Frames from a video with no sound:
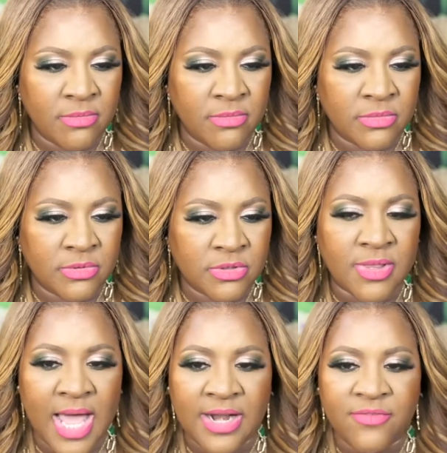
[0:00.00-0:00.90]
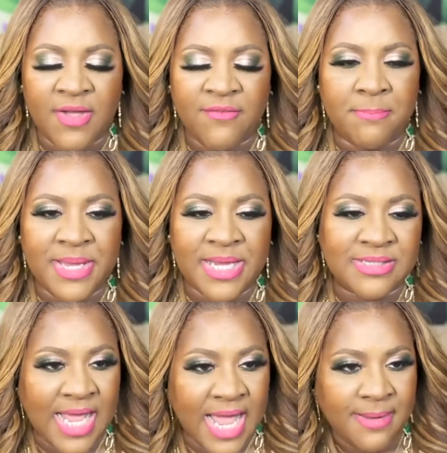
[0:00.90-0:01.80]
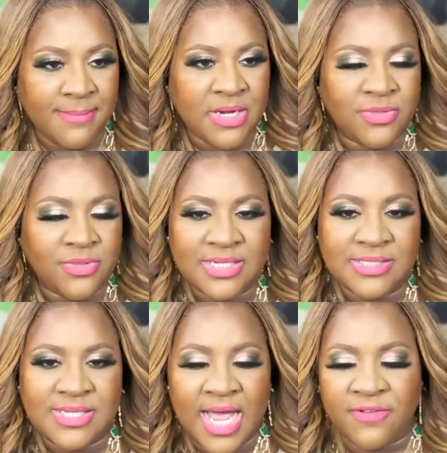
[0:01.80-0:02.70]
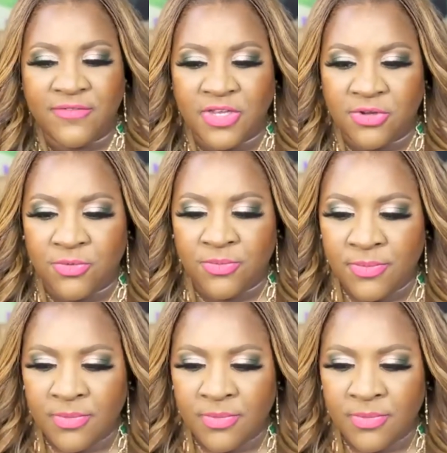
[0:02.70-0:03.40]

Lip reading: So a lot of you have a big assignment on the inside of you